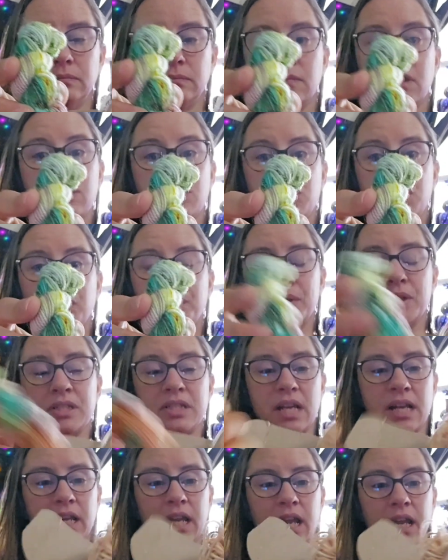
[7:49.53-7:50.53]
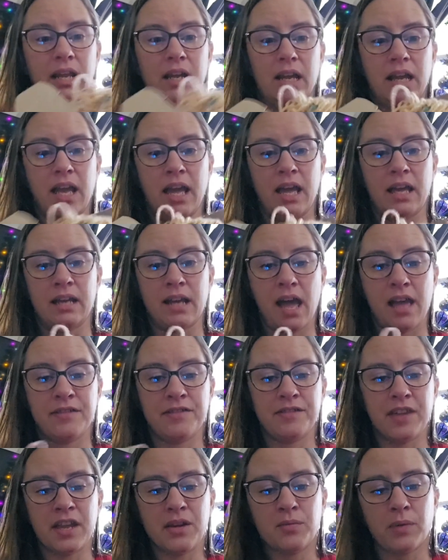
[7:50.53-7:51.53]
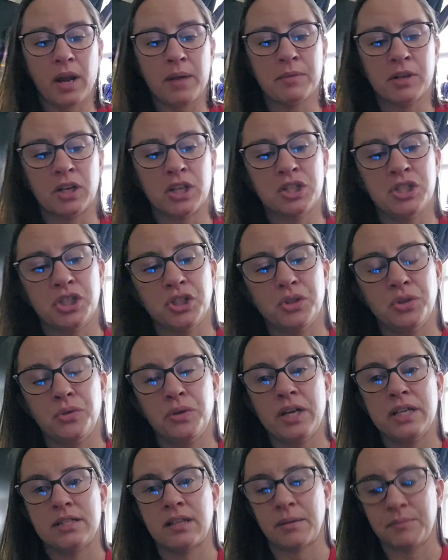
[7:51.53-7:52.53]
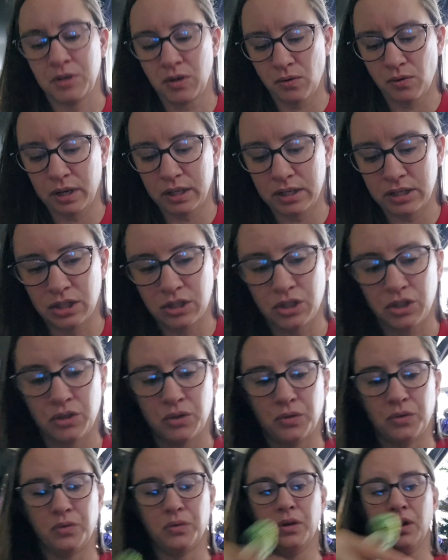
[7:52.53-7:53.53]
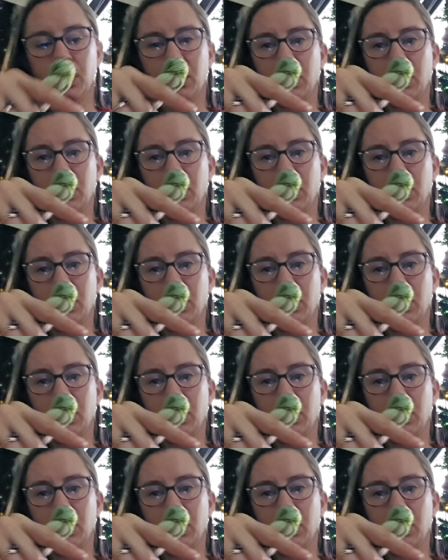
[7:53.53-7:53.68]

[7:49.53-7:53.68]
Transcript: Super stunning. And I think what I'm gonna do is I'm going to do